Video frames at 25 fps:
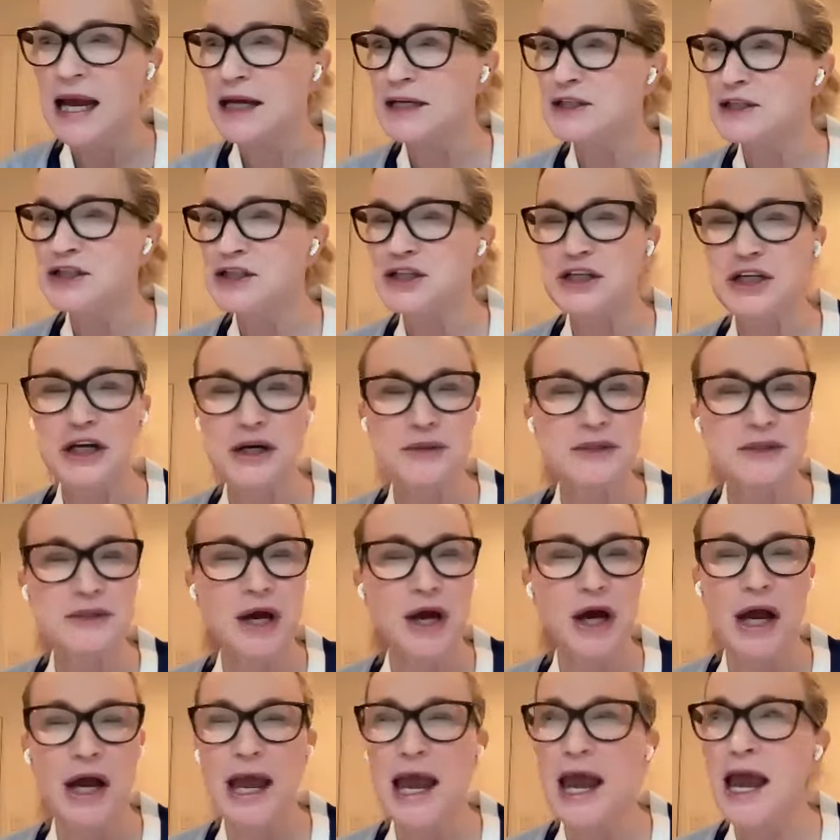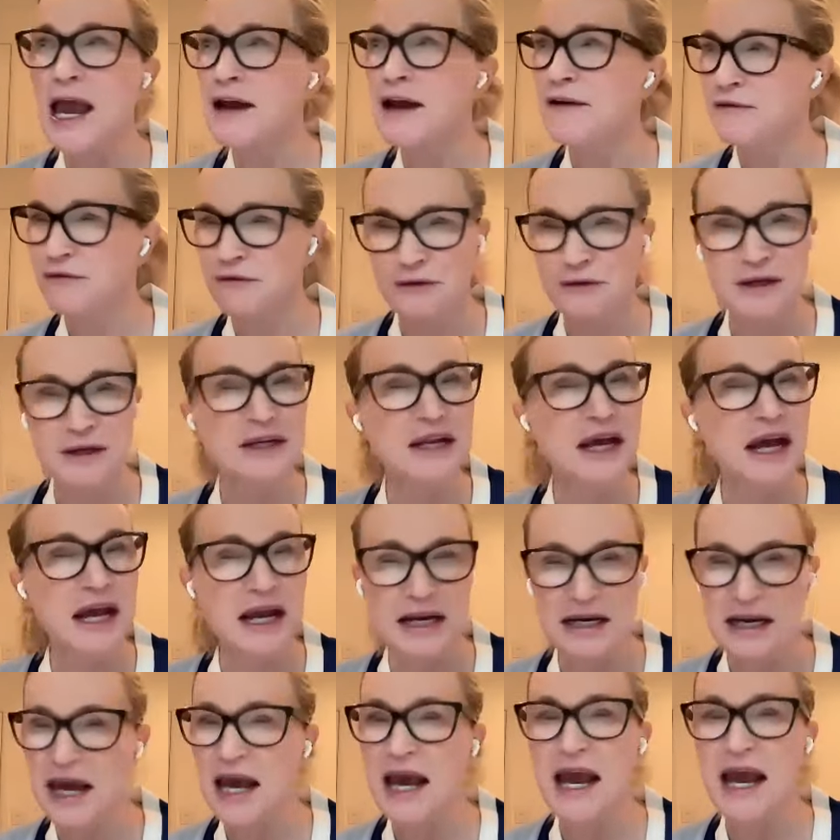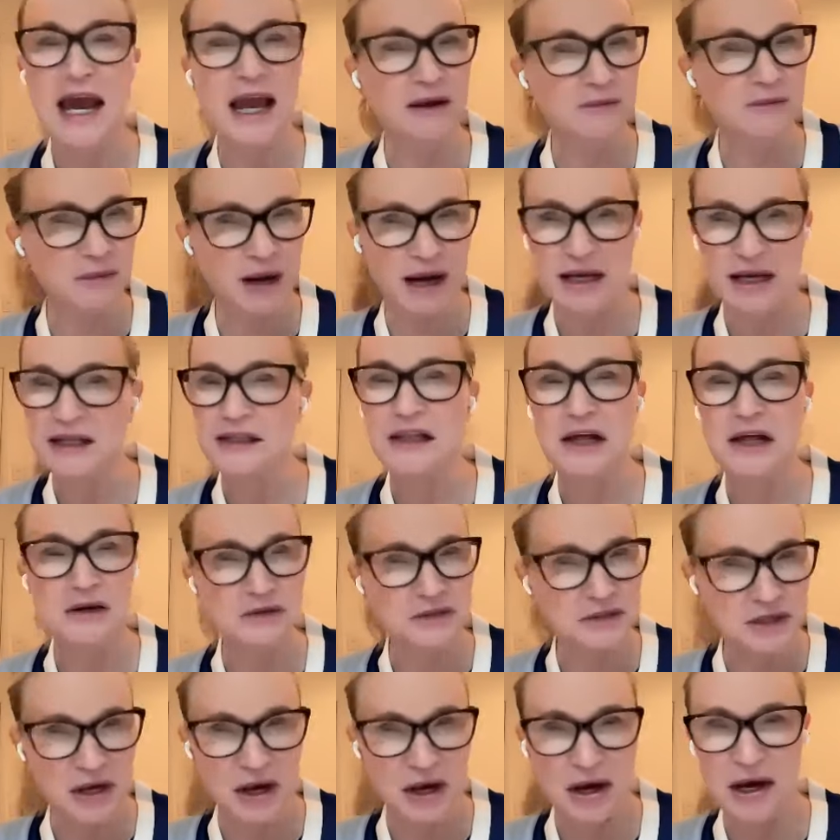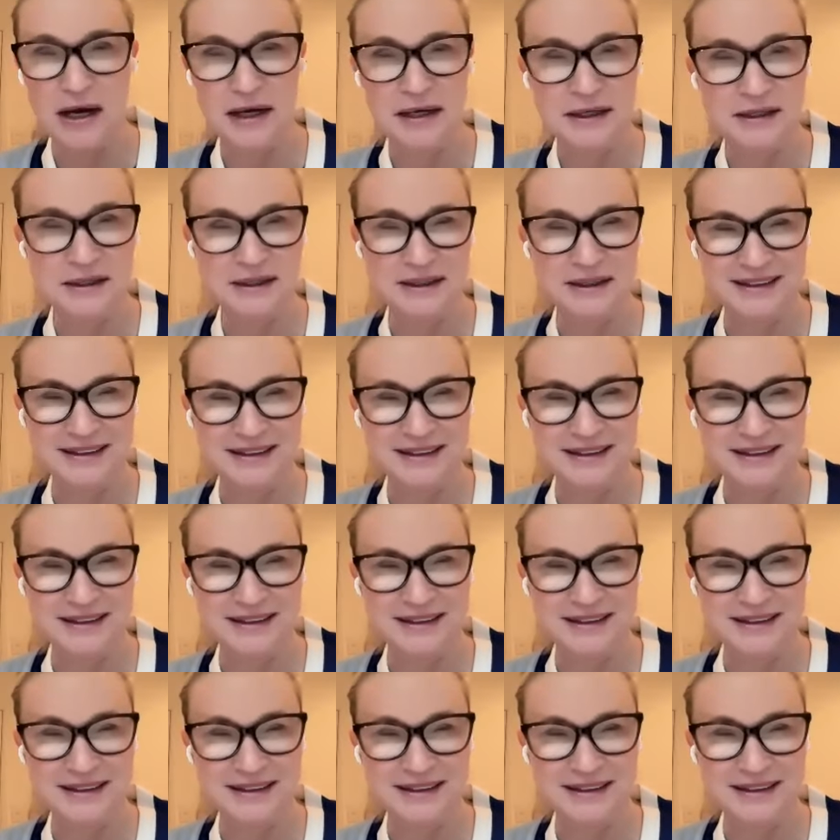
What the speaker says: And she goes, every day to hang my clothes on.